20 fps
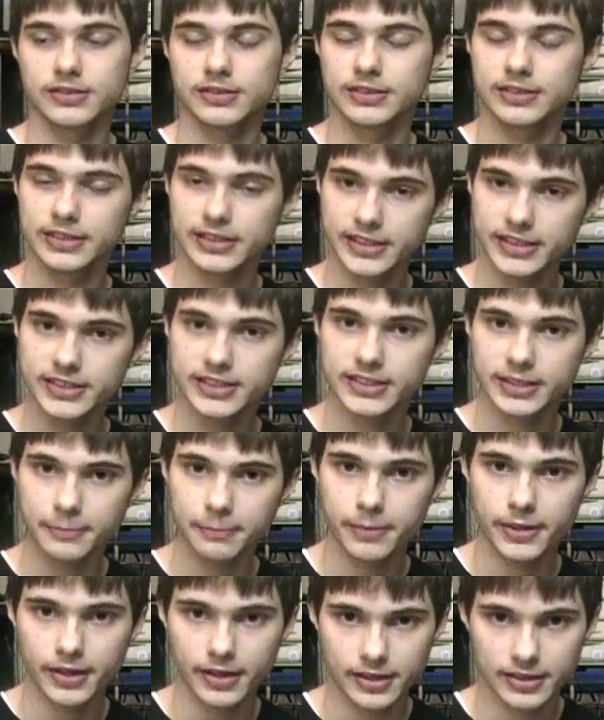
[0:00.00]
least
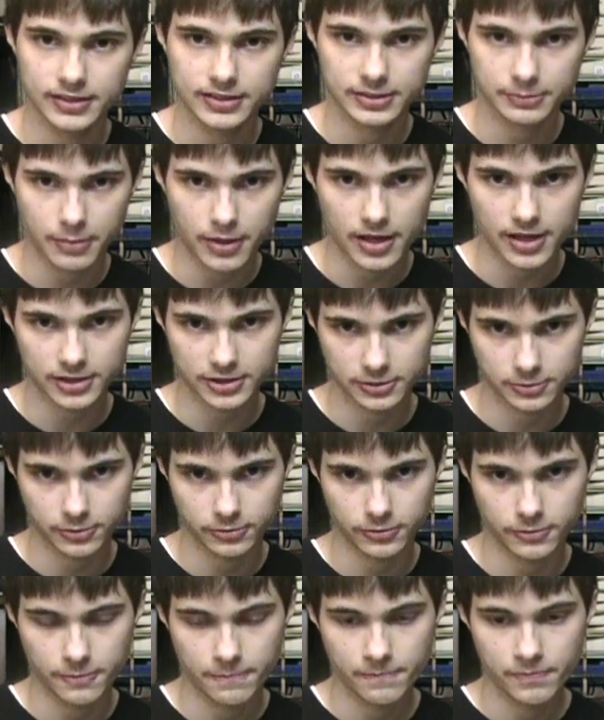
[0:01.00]
impedance
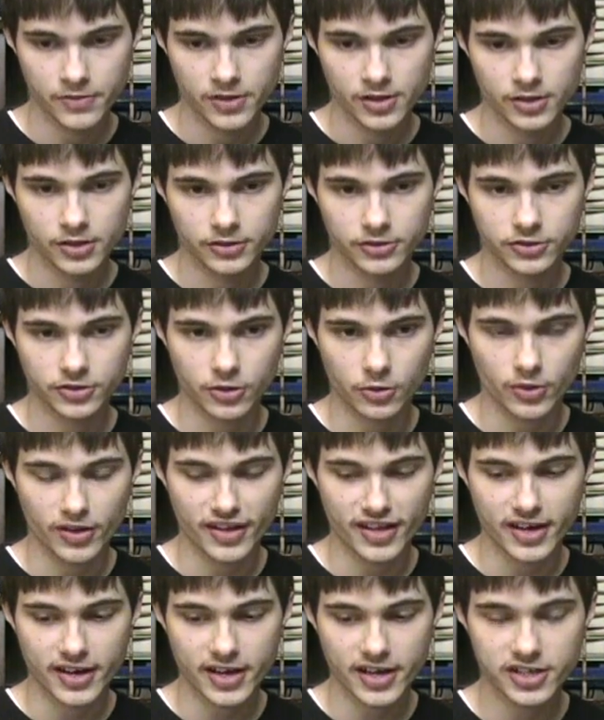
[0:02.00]
possible. So when
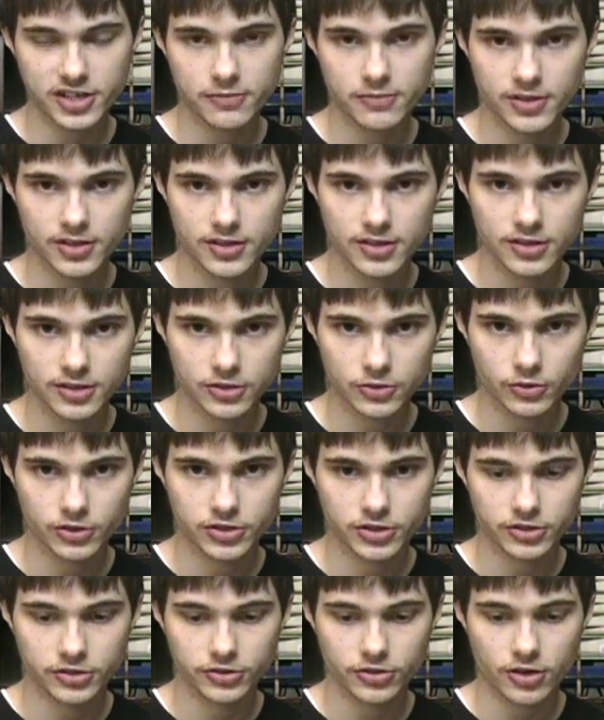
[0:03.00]
that IGBT
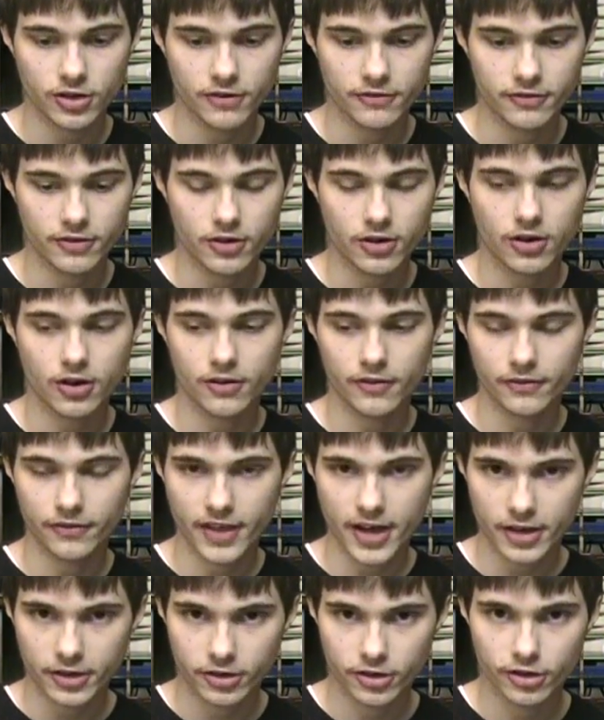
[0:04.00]
switches off,
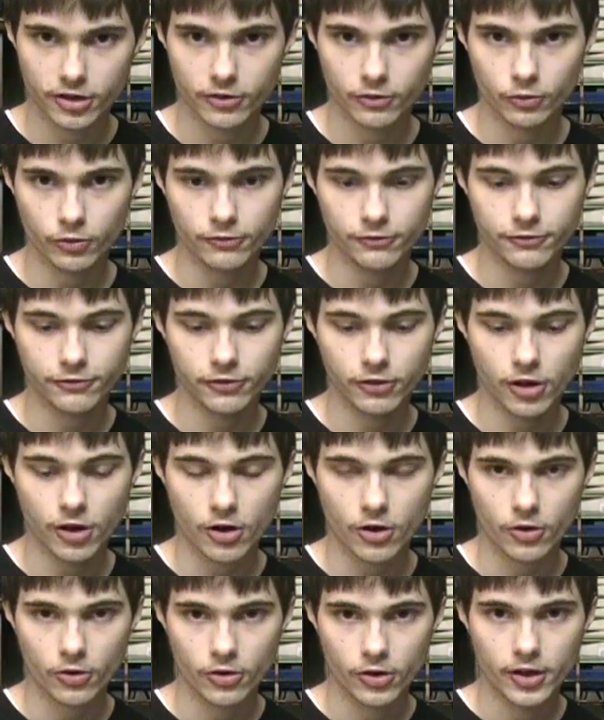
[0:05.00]
that current will
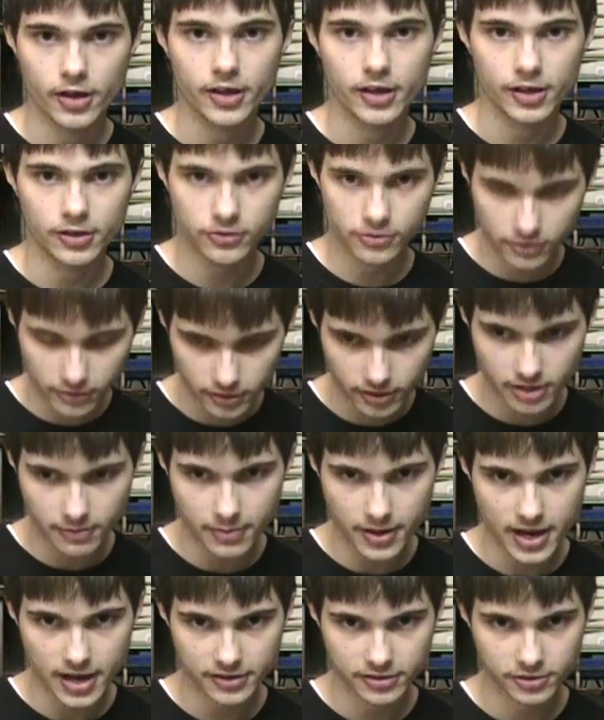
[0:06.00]
flow into the
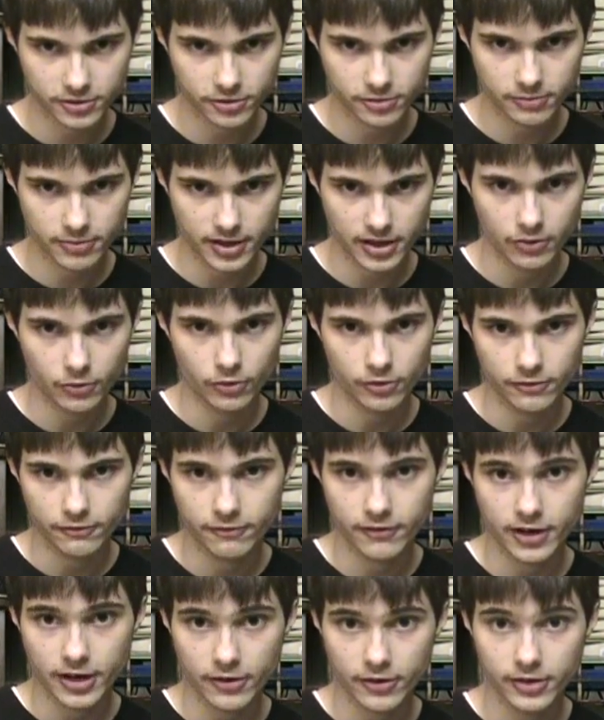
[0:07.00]
capacitor bank with
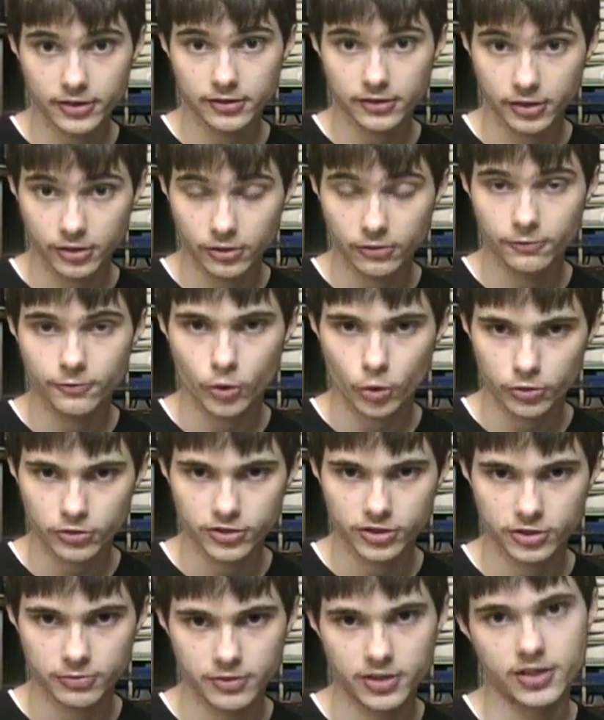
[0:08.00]
very little
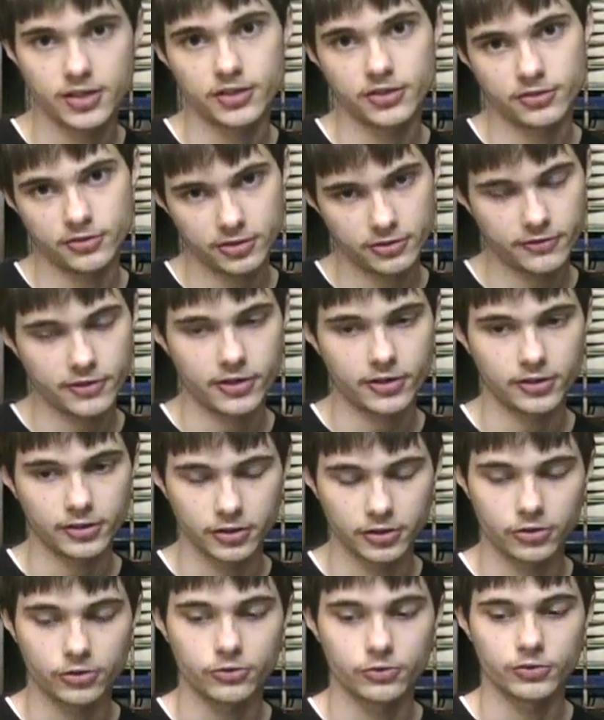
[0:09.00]
voltage because there's very
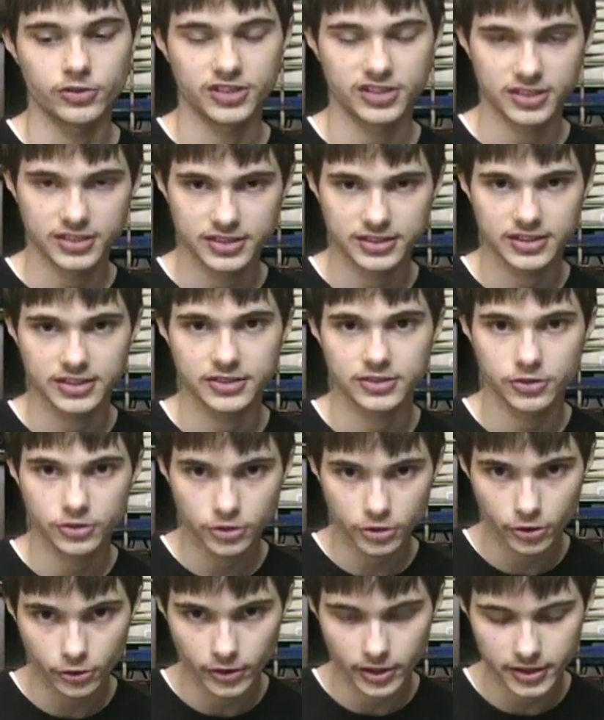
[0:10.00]
little resistance
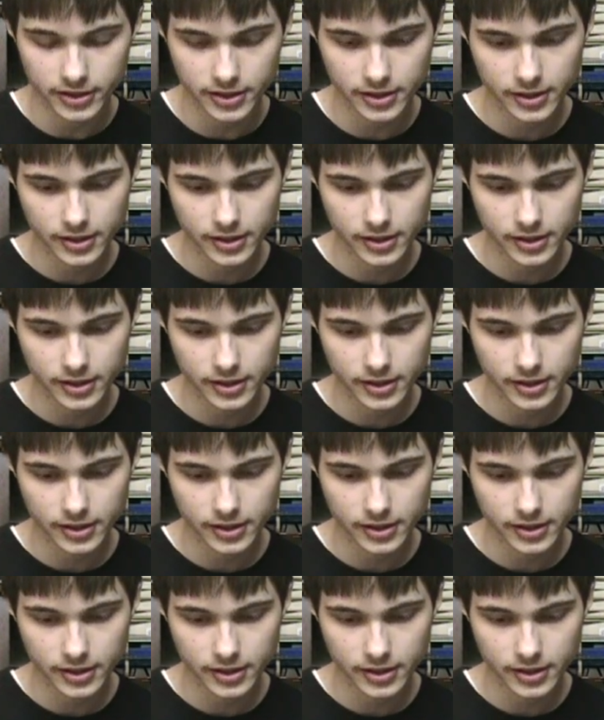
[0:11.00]
to it.